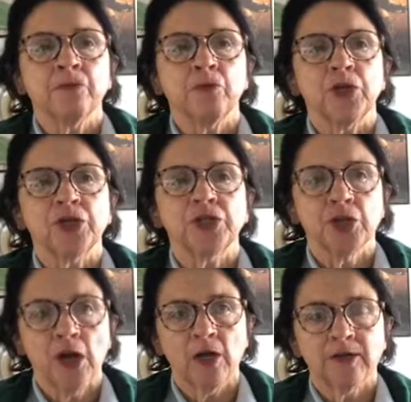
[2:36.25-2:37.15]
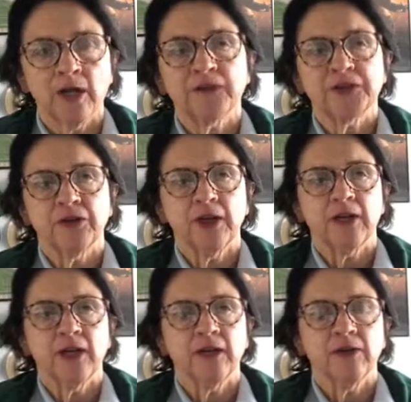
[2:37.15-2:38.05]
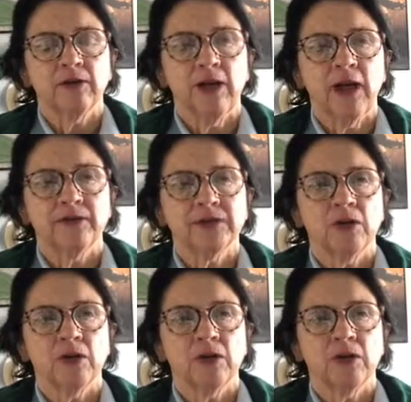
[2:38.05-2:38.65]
we should, none of us are getting out of here alive,